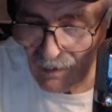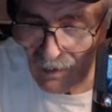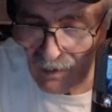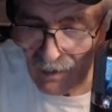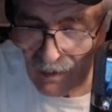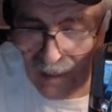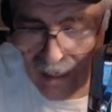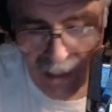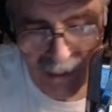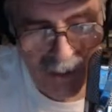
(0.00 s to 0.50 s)

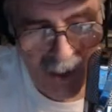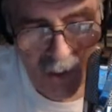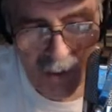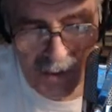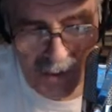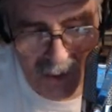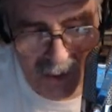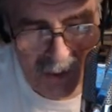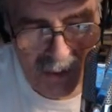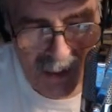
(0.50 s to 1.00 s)
Yeah, no, it's
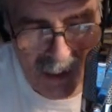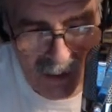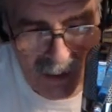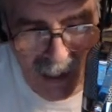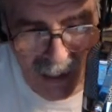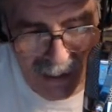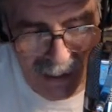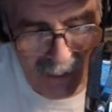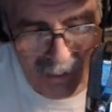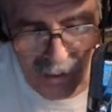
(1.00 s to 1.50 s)
a good.
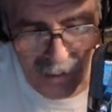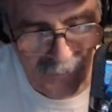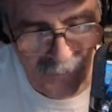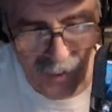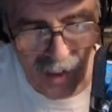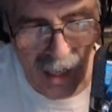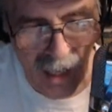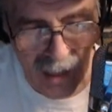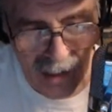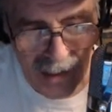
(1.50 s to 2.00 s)
I hear you
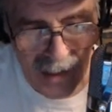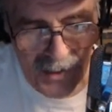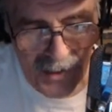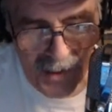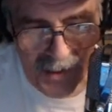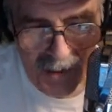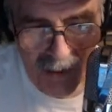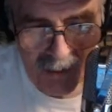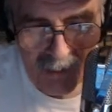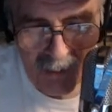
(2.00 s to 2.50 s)
fine. It's
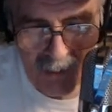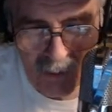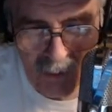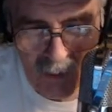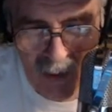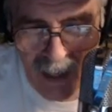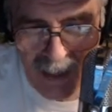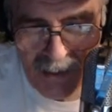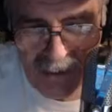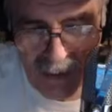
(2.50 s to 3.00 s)
just that
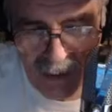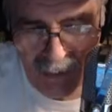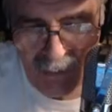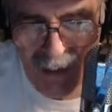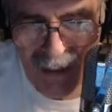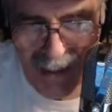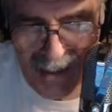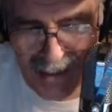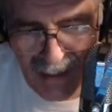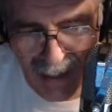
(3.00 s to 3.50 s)
Greg
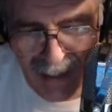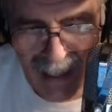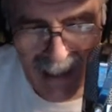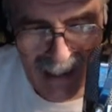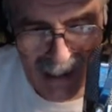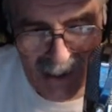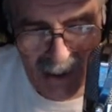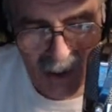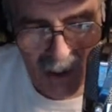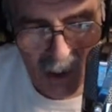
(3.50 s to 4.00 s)
is, again,
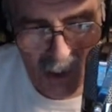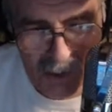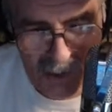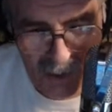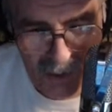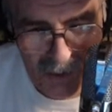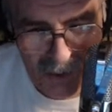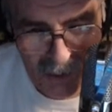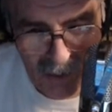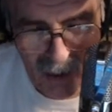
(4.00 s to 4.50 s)
he's closer
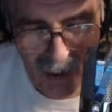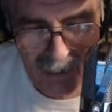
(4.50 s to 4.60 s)
to.